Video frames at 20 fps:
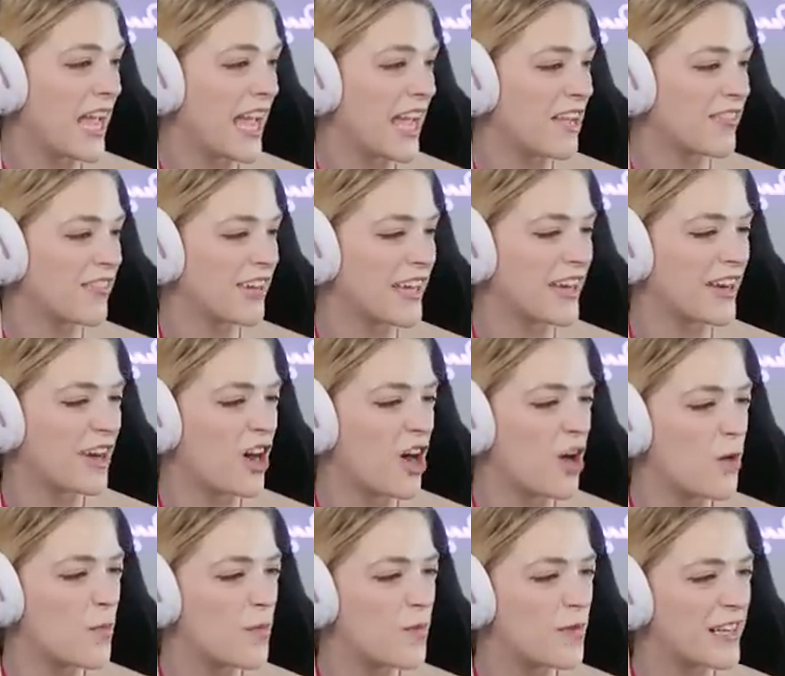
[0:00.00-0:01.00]
Haven.
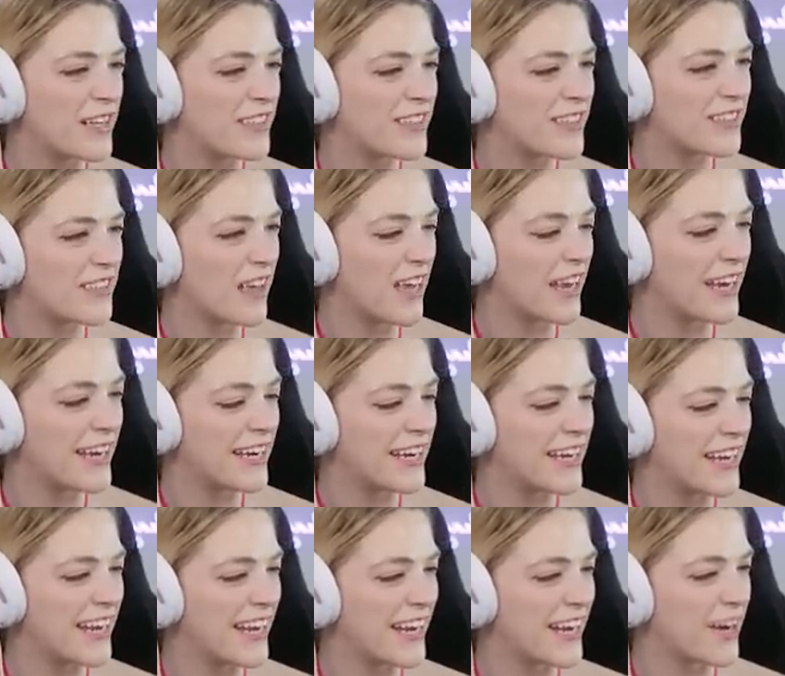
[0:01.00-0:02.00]
Oh,
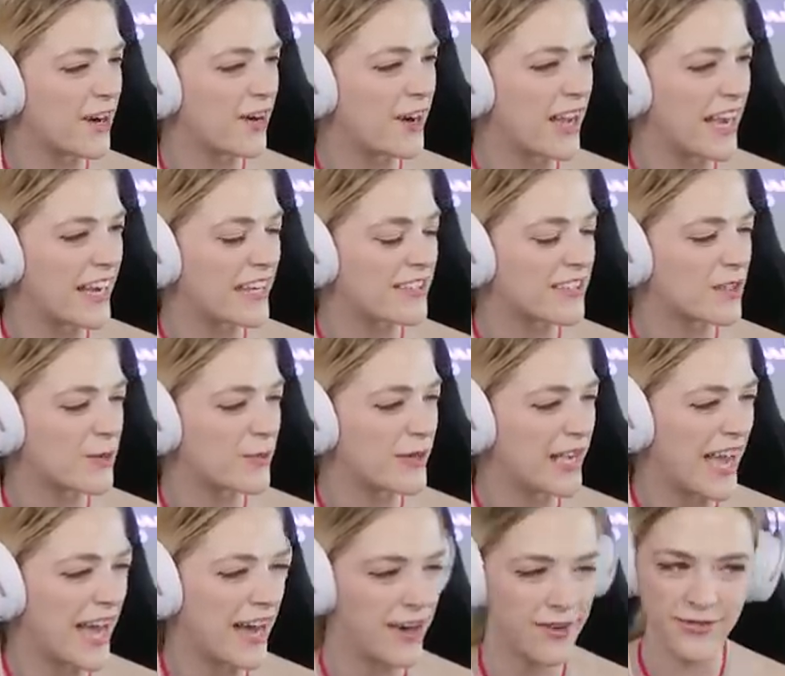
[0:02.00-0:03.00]
exciting. Okay, so we
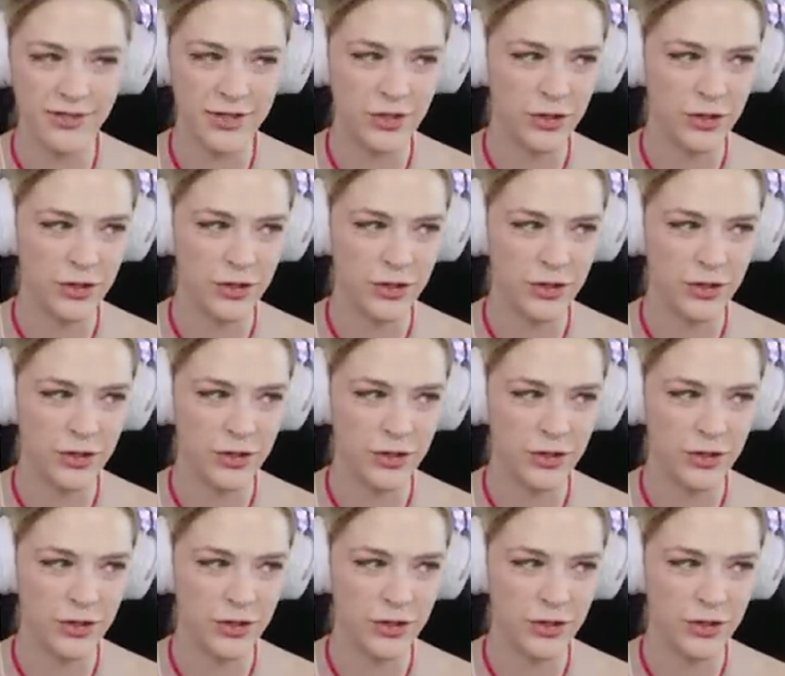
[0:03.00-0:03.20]
have